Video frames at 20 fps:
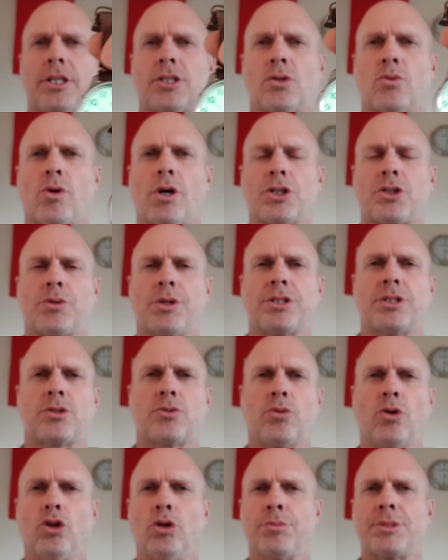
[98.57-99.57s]
it's a watch which
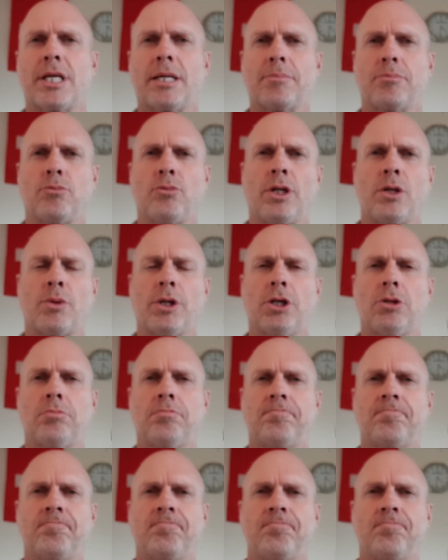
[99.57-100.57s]
looms up really
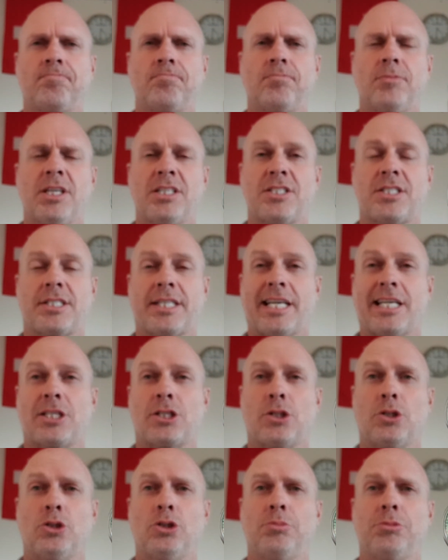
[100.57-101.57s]
well and stays
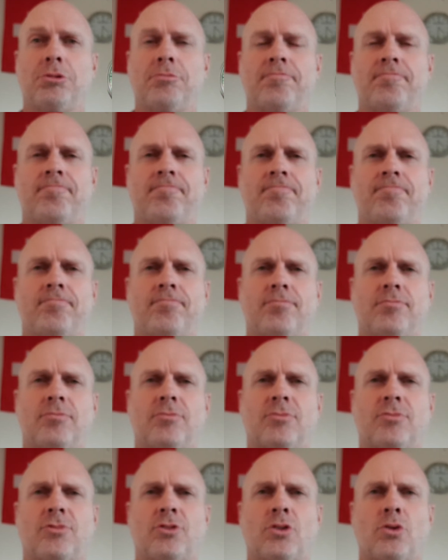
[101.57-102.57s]
loomed
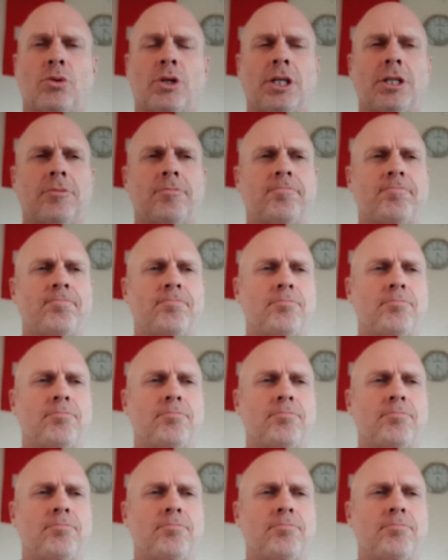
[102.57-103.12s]
for a while.